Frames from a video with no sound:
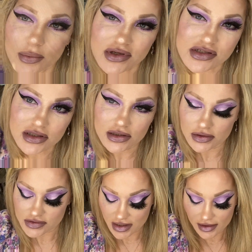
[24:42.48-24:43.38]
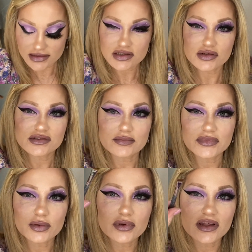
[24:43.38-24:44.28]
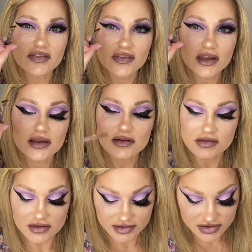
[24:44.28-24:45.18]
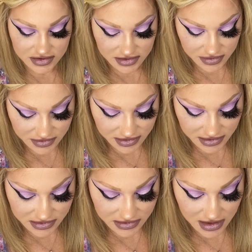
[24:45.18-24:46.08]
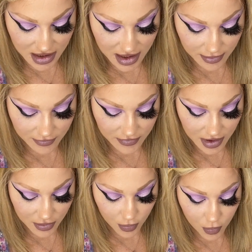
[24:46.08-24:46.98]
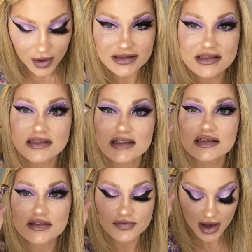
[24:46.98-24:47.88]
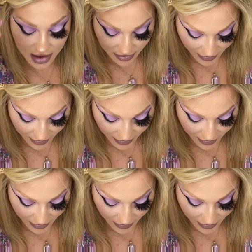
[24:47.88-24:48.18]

just gonna use, I like to use something really thin. Let's just use this M165,